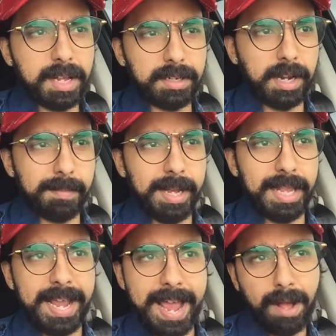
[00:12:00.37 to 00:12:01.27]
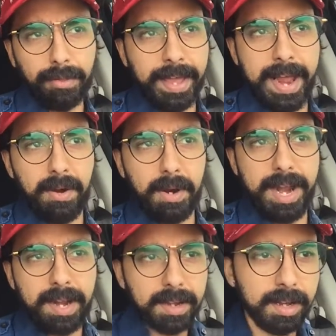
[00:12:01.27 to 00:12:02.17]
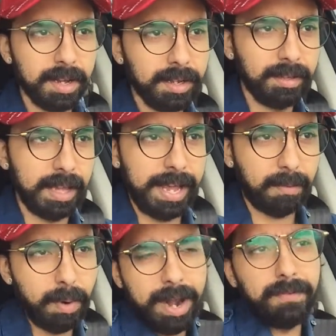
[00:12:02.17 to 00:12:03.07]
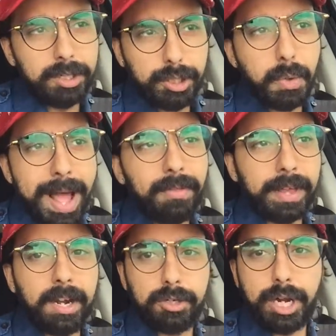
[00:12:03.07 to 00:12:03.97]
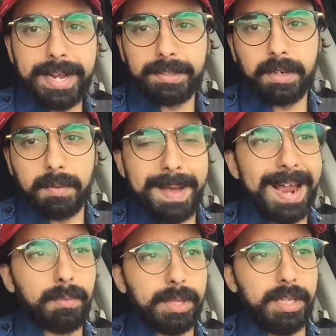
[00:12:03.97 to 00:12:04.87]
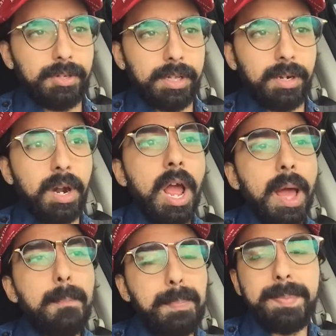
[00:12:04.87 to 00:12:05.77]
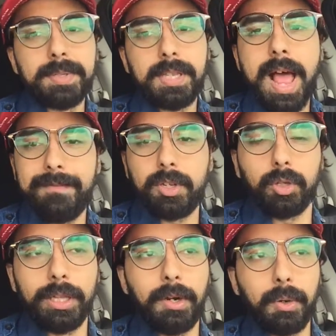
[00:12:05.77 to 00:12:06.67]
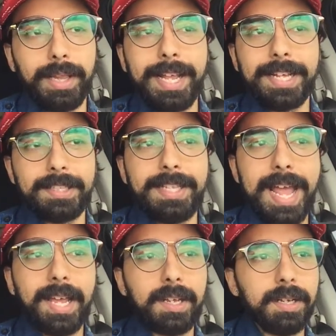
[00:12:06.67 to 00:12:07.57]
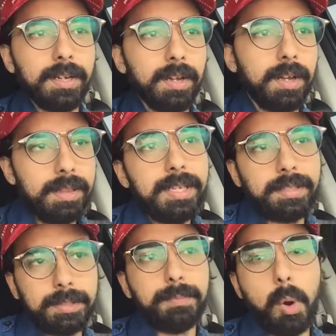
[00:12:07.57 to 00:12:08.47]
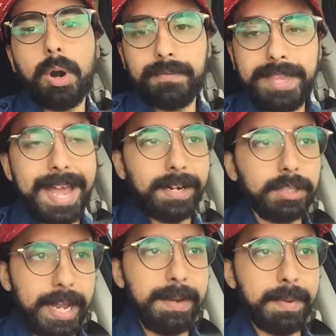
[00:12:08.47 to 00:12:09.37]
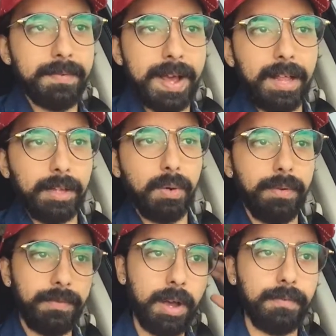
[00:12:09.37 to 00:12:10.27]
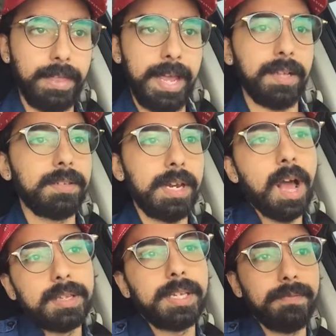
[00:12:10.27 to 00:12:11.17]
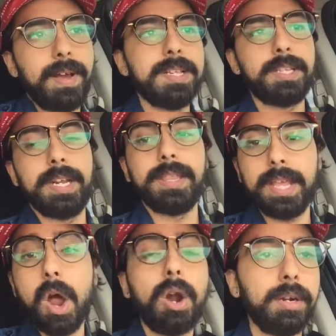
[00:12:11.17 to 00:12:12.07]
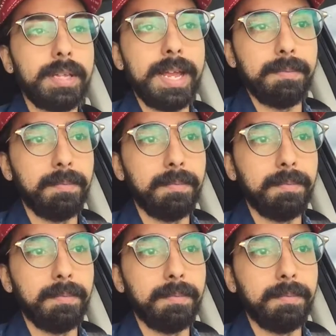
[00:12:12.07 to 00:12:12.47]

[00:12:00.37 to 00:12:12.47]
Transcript: not talking about like healthcare, right? Like whenever two healthcare giants go to battle with each other, people's lives are literally at stake. This is more of the entertainment value of things and us invested in the art that